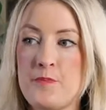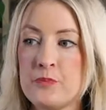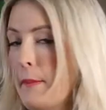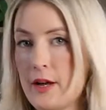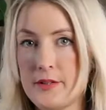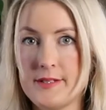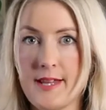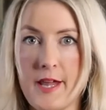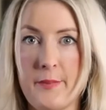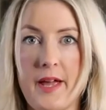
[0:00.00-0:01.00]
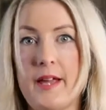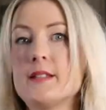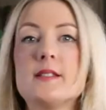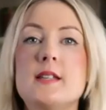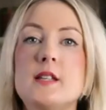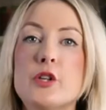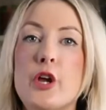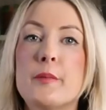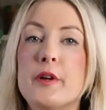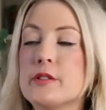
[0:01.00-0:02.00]
about the same as the
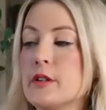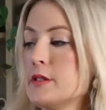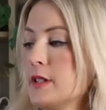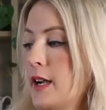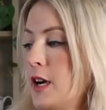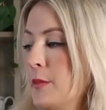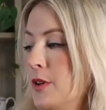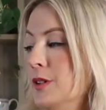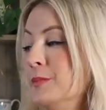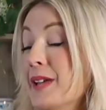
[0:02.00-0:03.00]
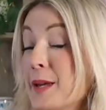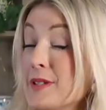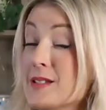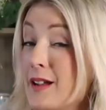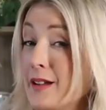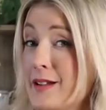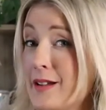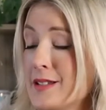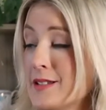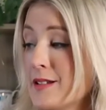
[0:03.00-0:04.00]
Nomo salted caramel. Maybe slightly
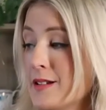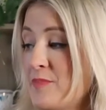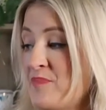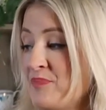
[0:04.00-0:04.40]
nicer.